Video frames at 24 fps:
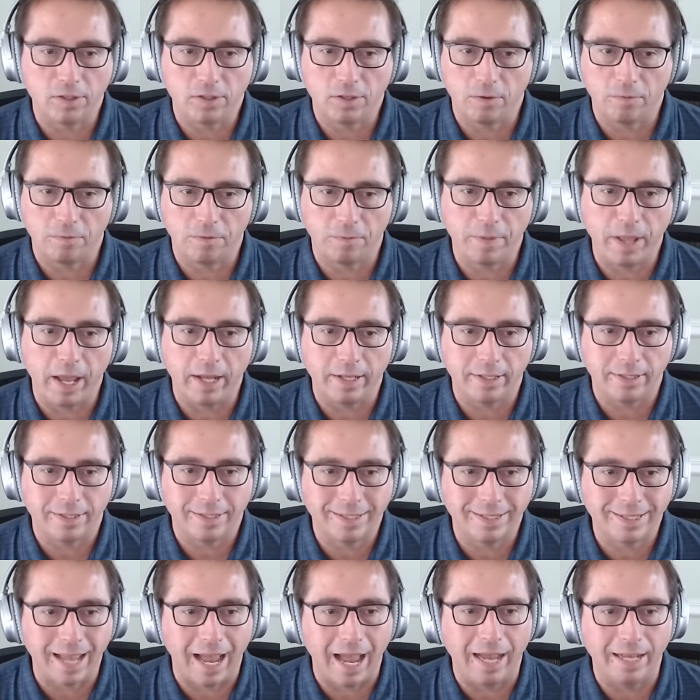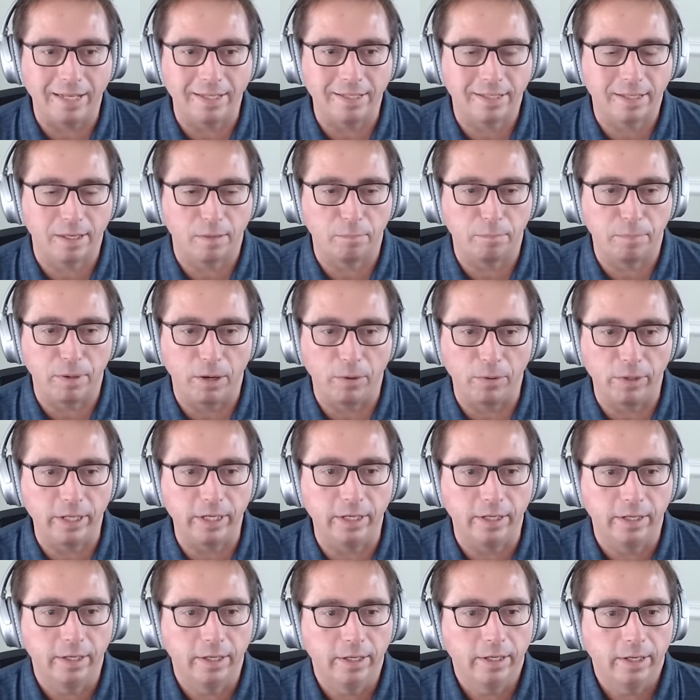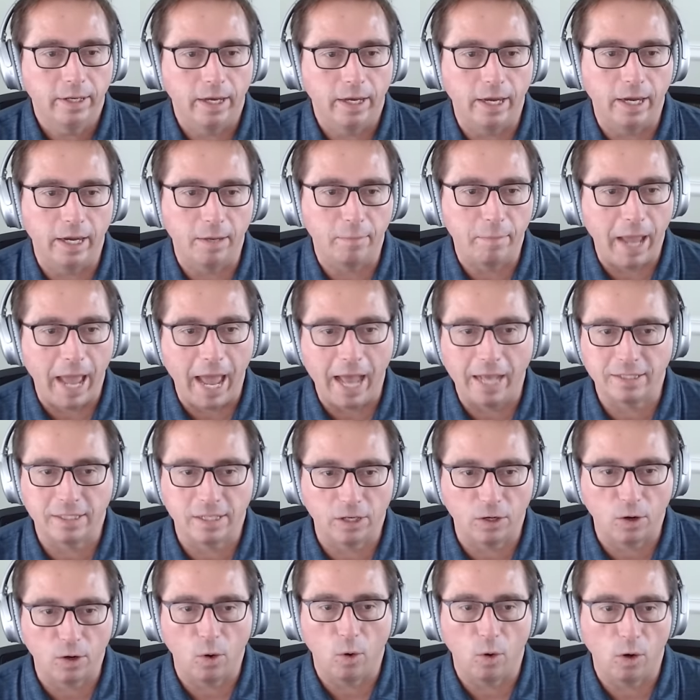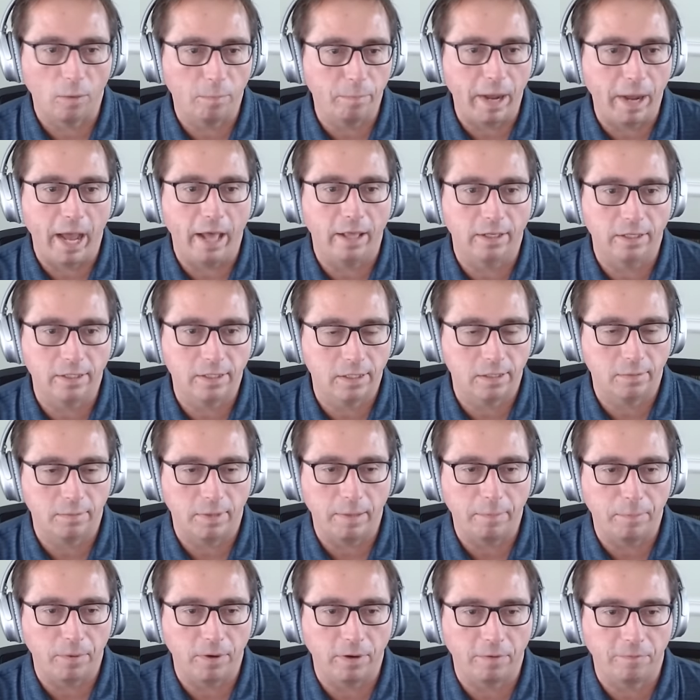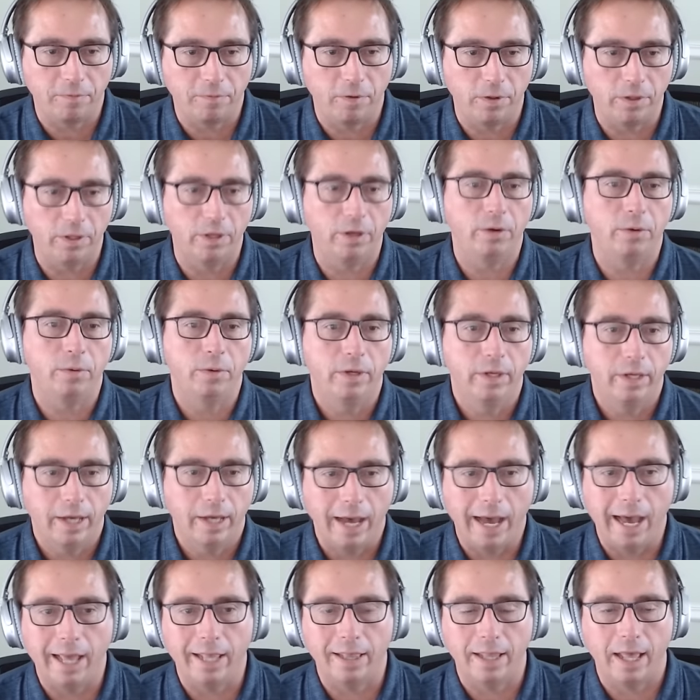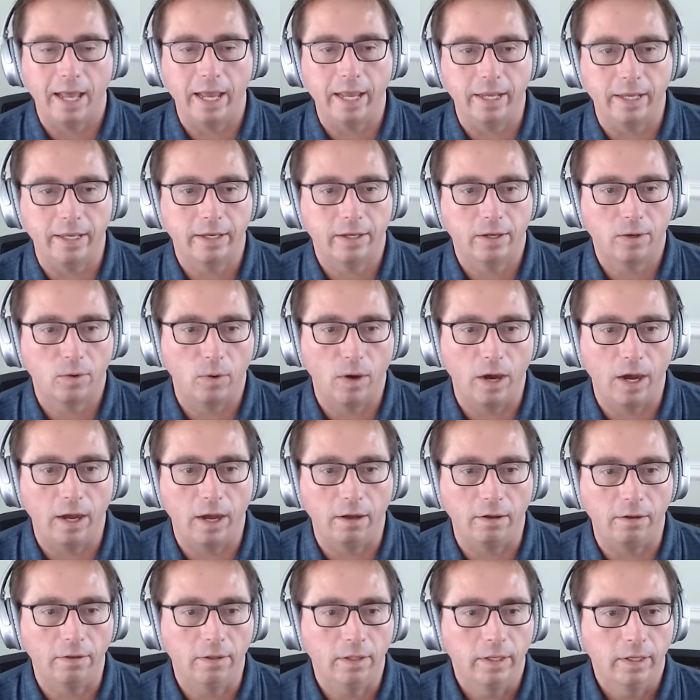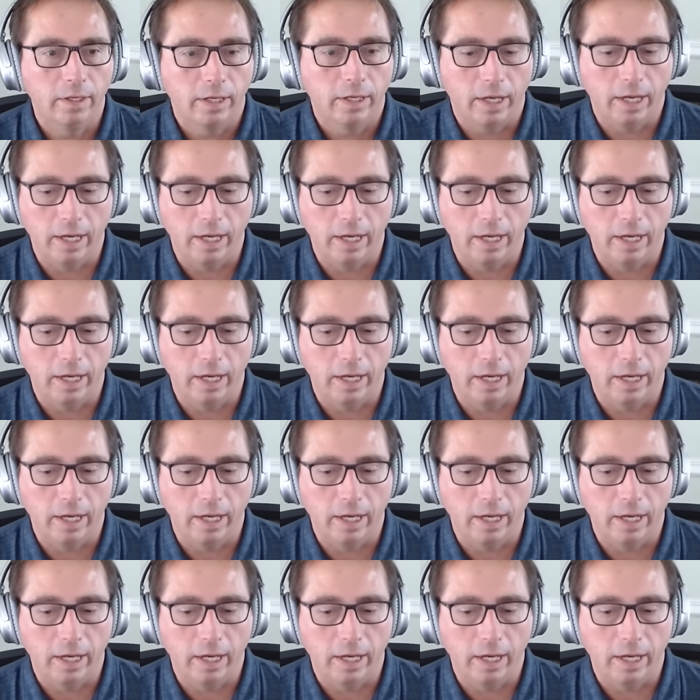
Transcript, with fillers: So from that size component um, as a core ballast to my portfolio, I like Qual.